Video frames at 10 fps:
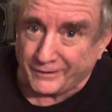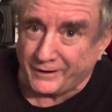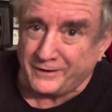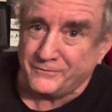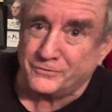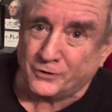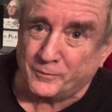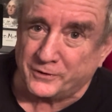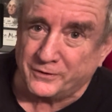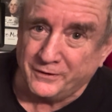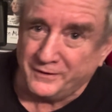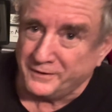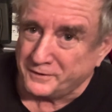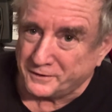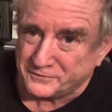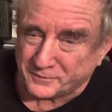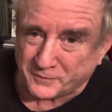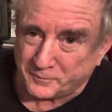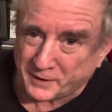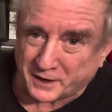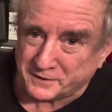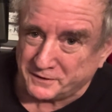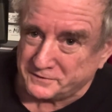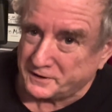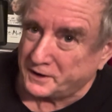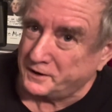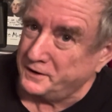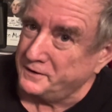I even told somebody back in the day